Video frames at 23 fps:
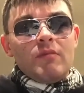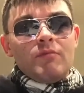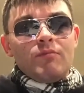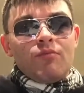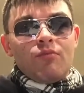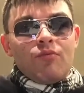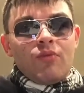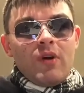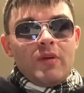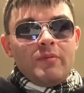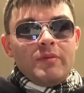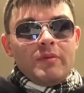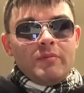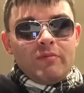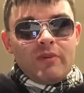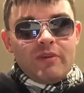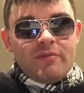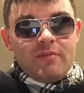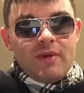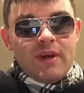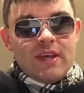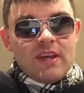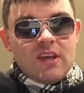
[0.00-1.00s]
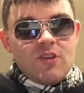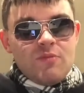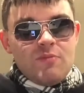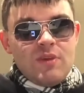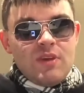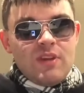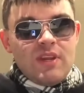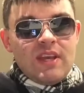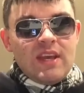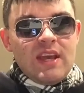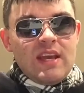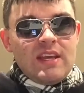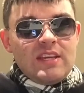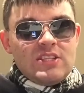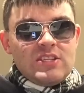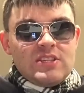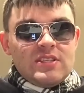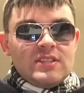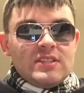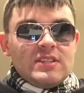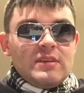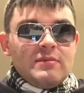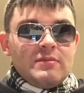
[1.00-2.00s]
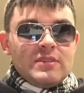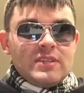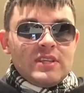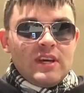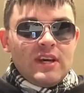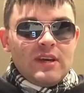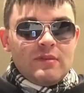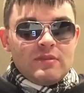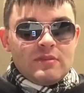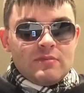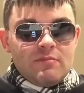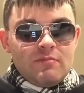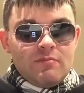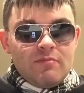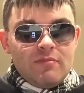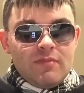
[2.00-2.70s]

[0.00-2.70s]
problem with my communication sometimes.